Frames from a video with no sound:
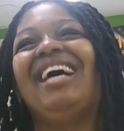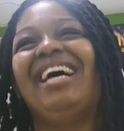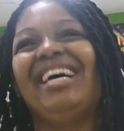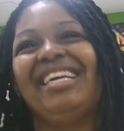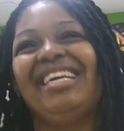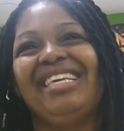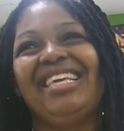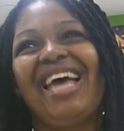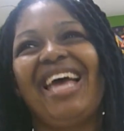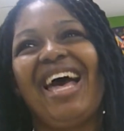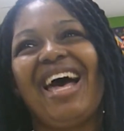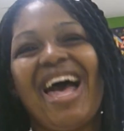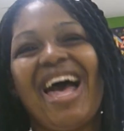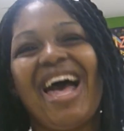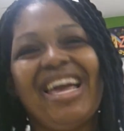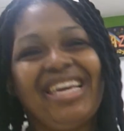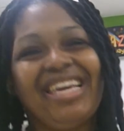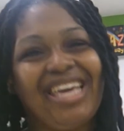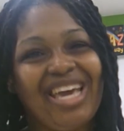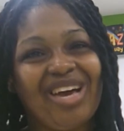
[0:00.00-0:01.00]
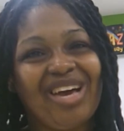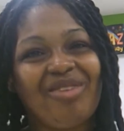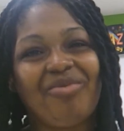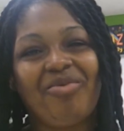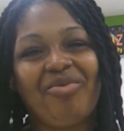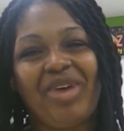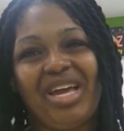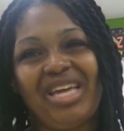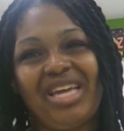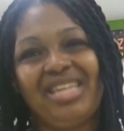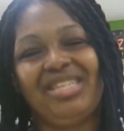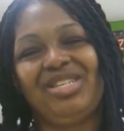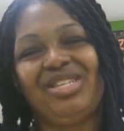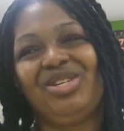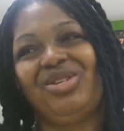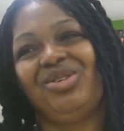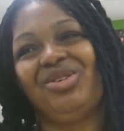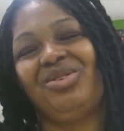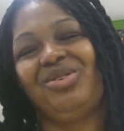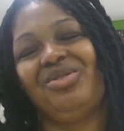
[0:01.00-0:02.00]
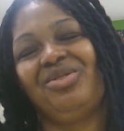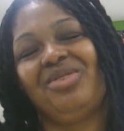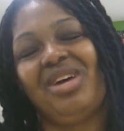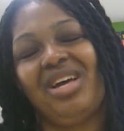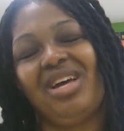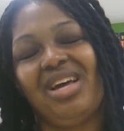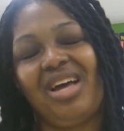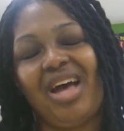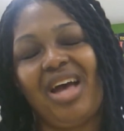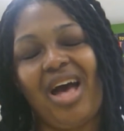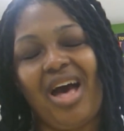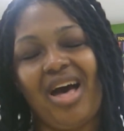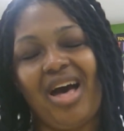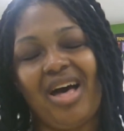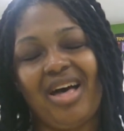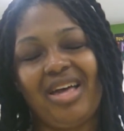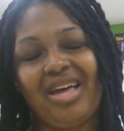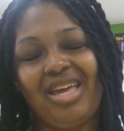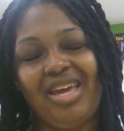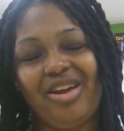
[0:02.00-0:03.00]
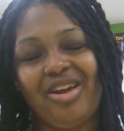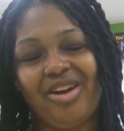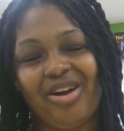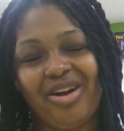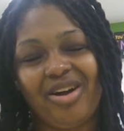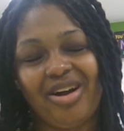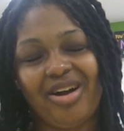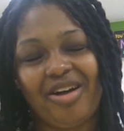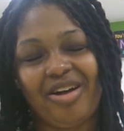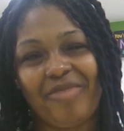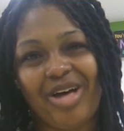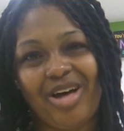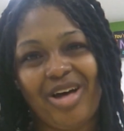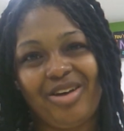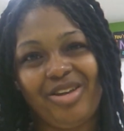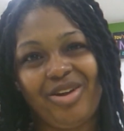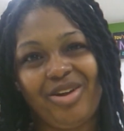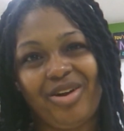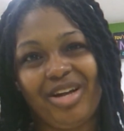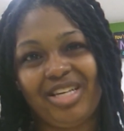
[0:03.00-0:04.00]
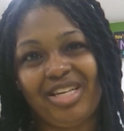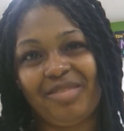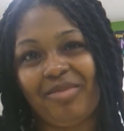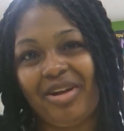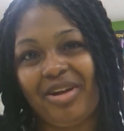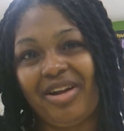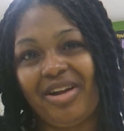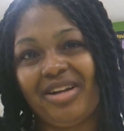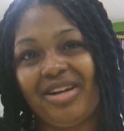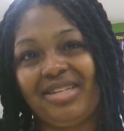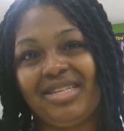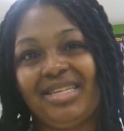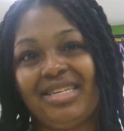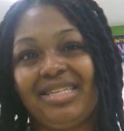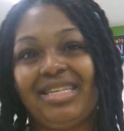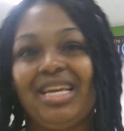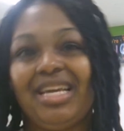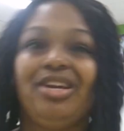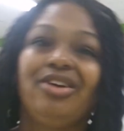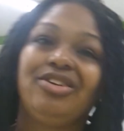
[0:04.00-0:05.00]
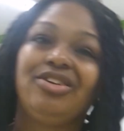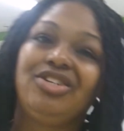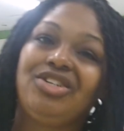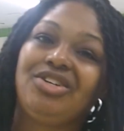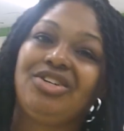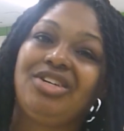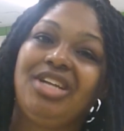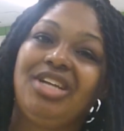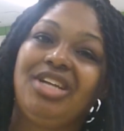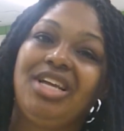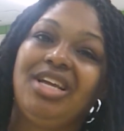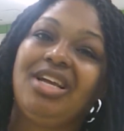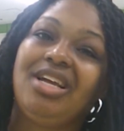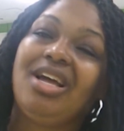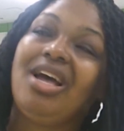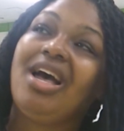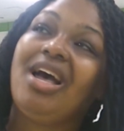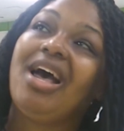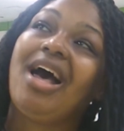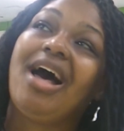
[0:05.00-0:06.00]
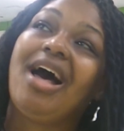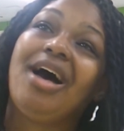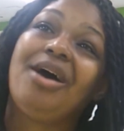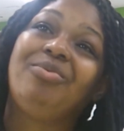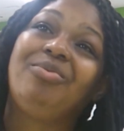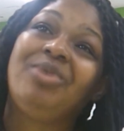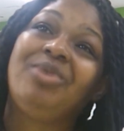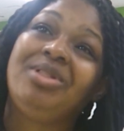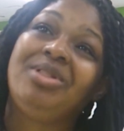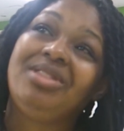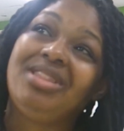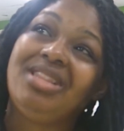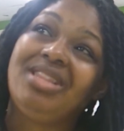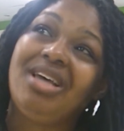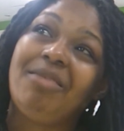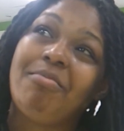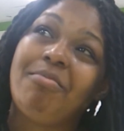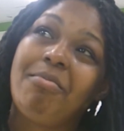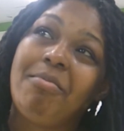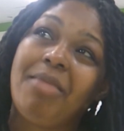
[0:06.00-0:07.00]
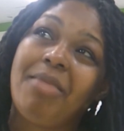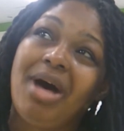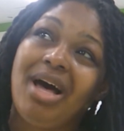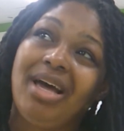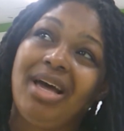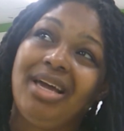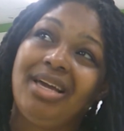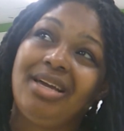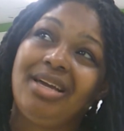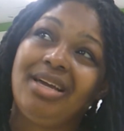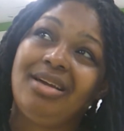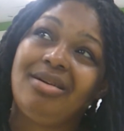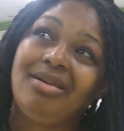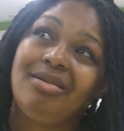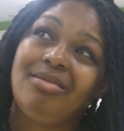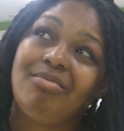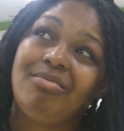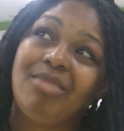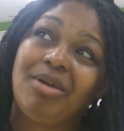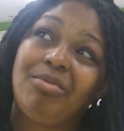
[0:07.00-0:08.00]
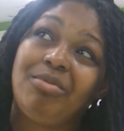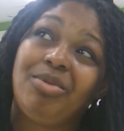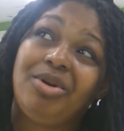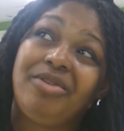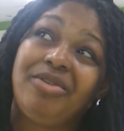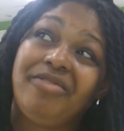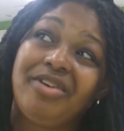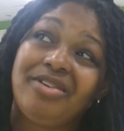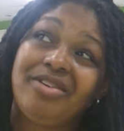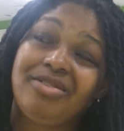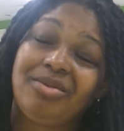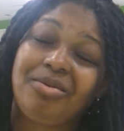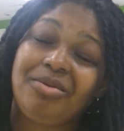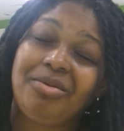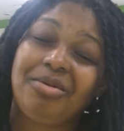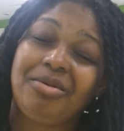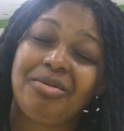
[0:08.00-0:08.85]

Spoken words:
yeah, I can't wait to hear about your experiences in your journey with my previous school,